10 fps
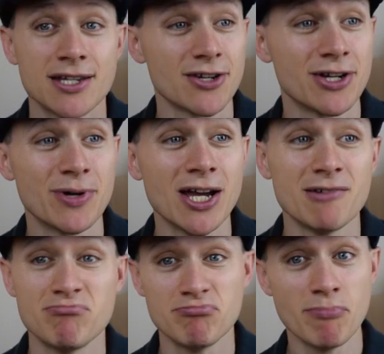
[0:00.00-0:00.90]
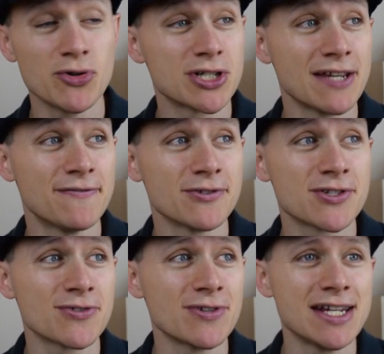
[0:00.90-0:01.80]
so here we are, mostly full
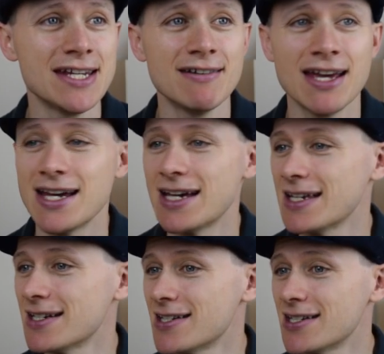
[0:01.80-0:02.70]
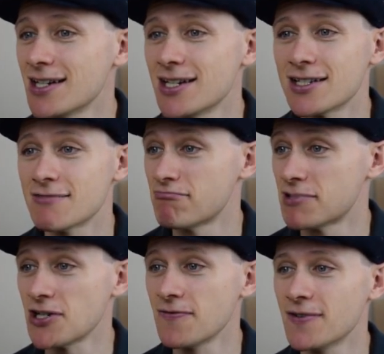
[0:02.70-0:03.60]
screen, and
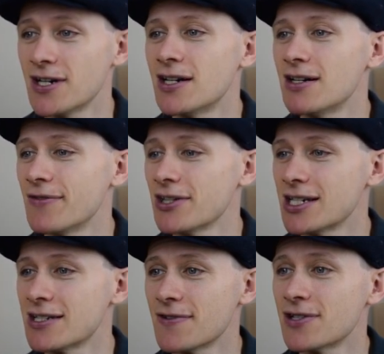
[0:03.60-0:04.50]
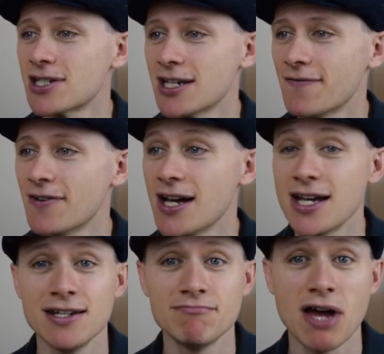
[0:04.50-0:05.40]
so far everything is functioning
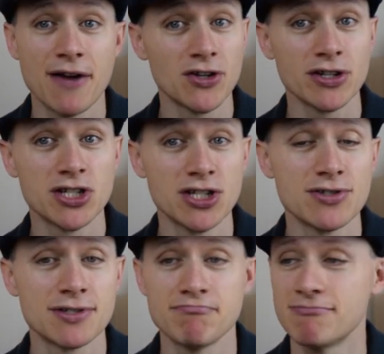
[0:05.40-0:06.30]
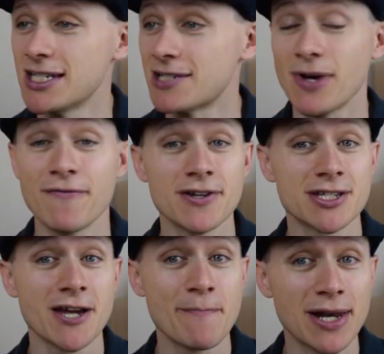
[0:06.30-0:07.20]
fine. I've not used, it's my
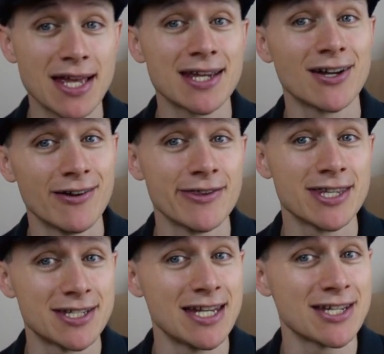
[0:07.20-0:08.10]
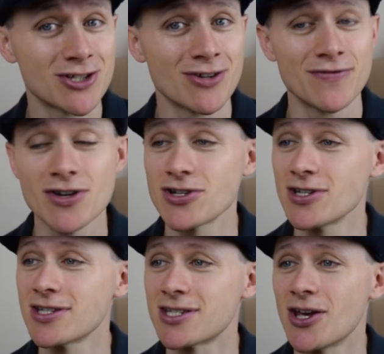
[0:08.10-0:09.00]
first time playing on the desktop
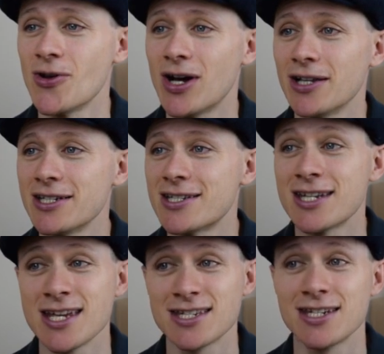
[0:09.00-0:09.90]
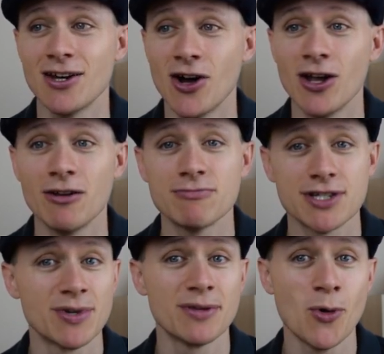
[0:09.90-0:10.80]
version, so I'll need to test it on
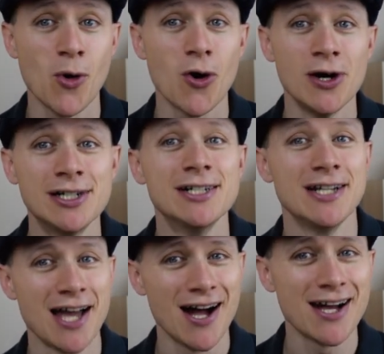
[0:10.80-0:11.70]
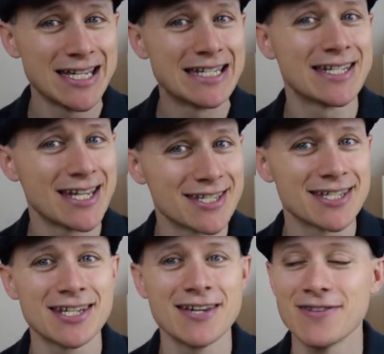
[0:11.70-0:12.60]
some of the more high
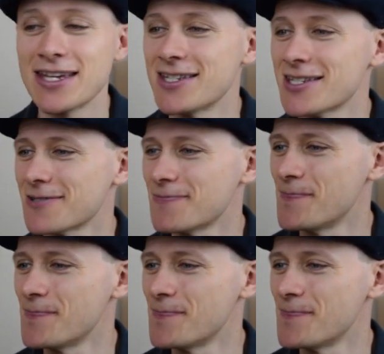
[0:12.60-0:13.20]
intensity events.